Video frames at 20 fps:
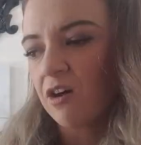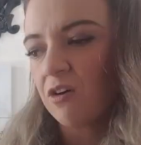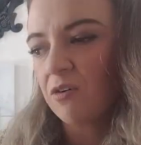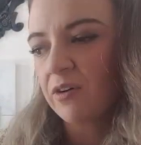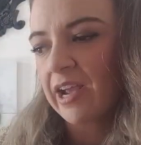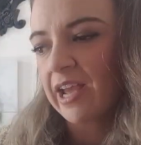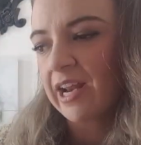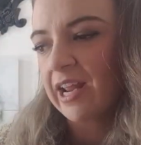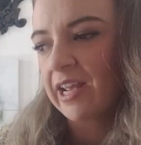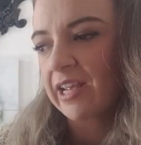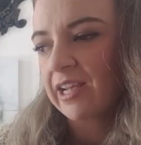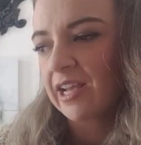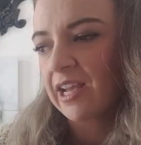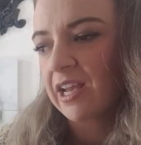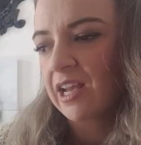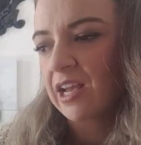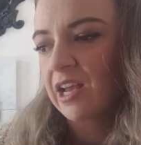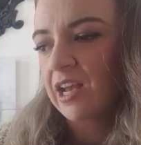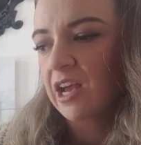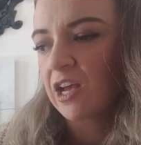Organic
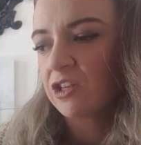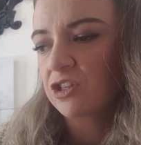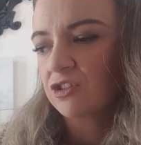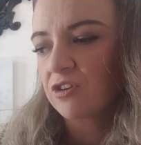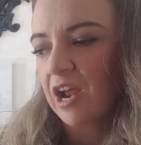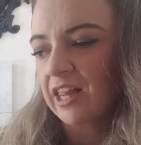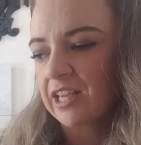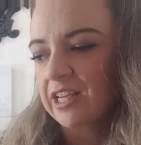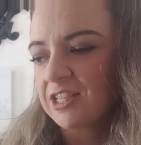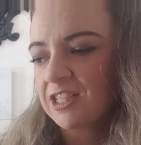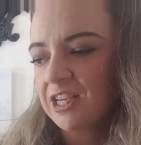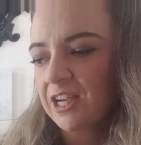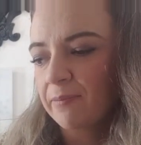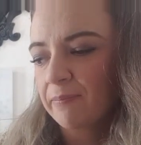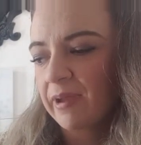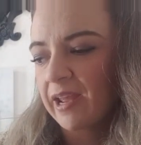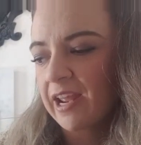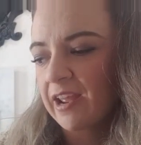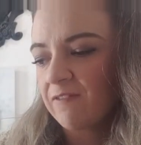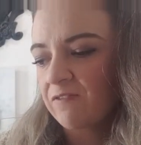Australian
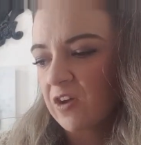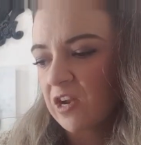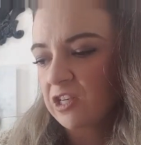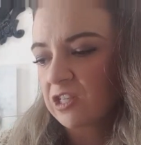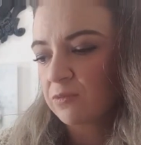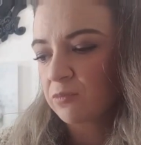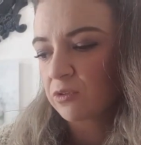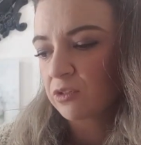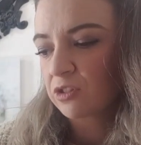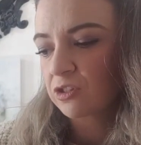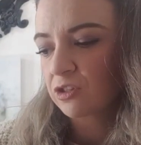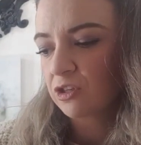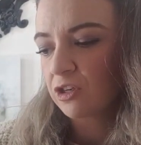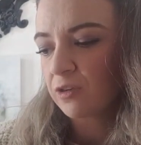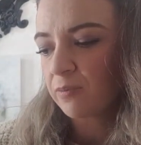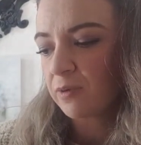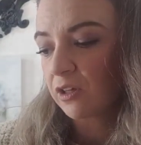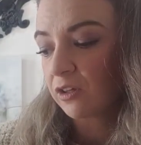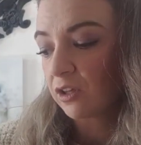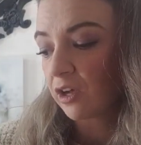chickpea vegetable
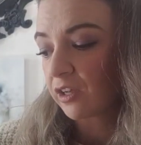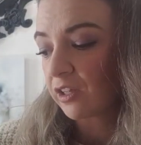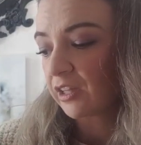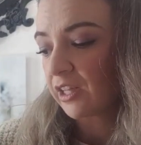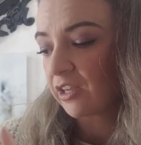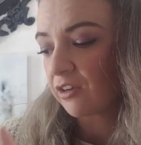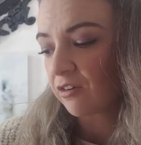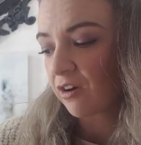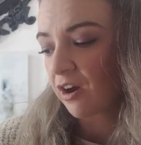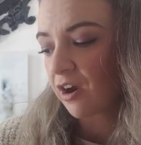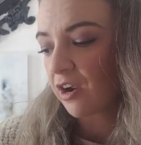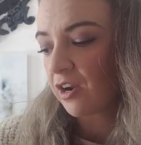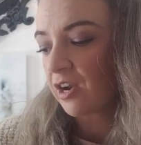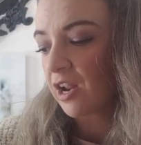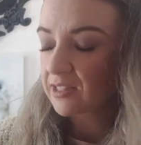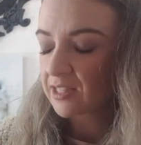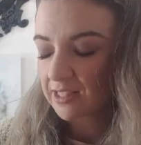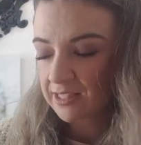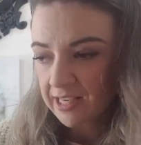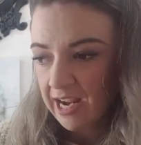soup, locally
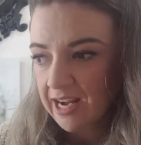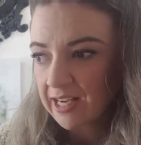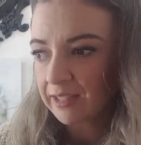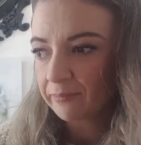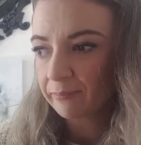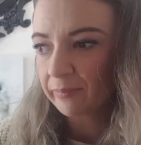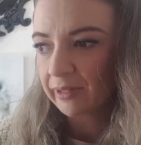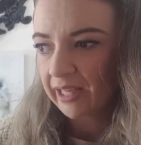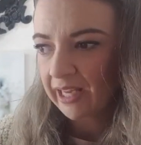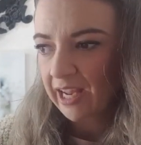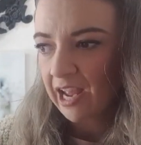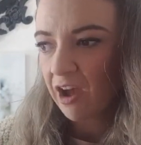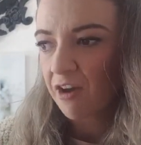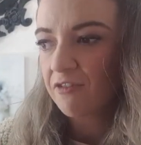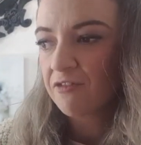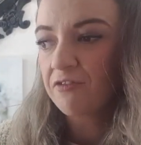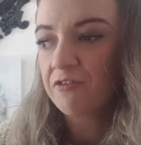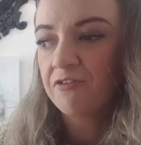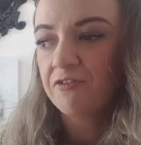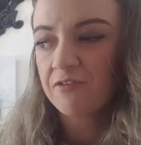grown, sustainably
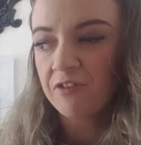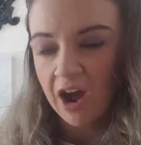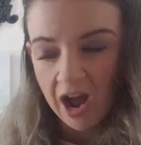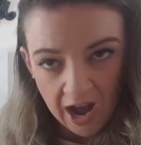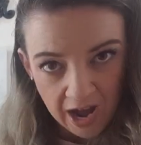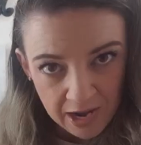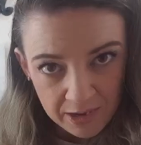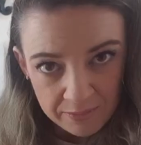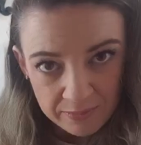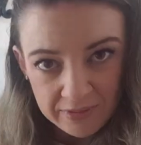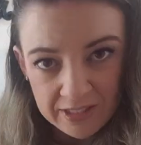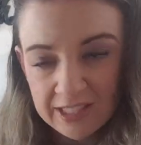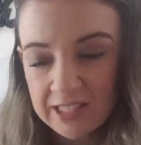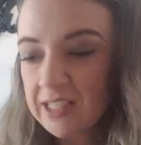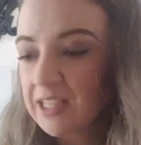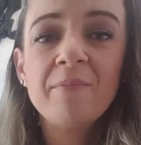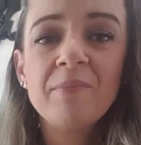farmed.